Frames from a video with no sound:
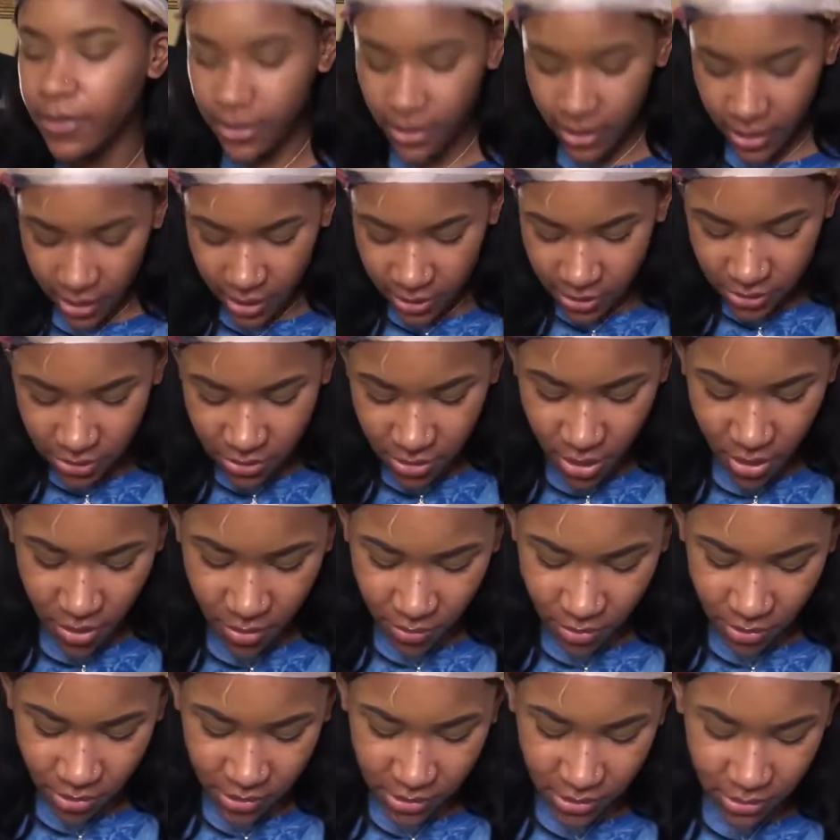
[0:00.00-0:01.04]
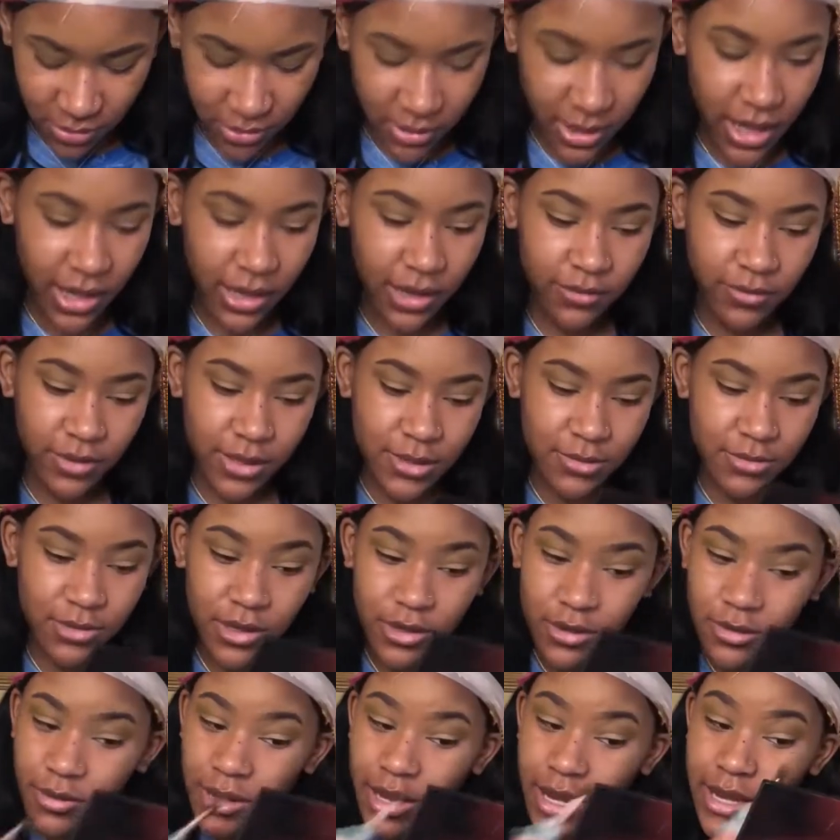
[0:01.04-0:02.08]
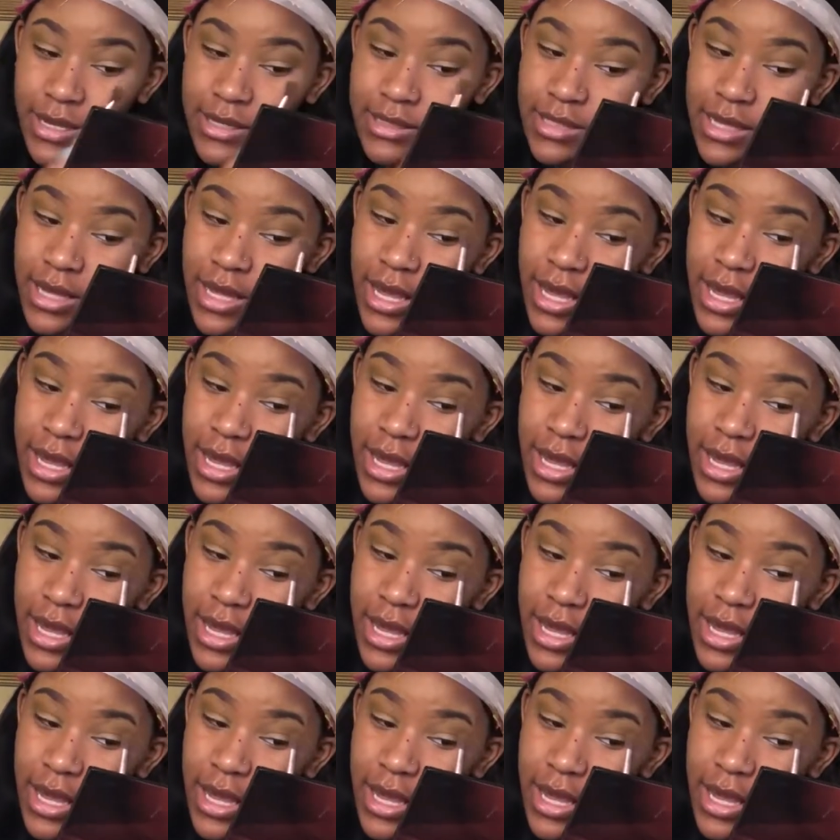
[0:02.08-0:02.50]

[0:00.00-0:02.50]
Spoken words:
You can't convince me otherwise.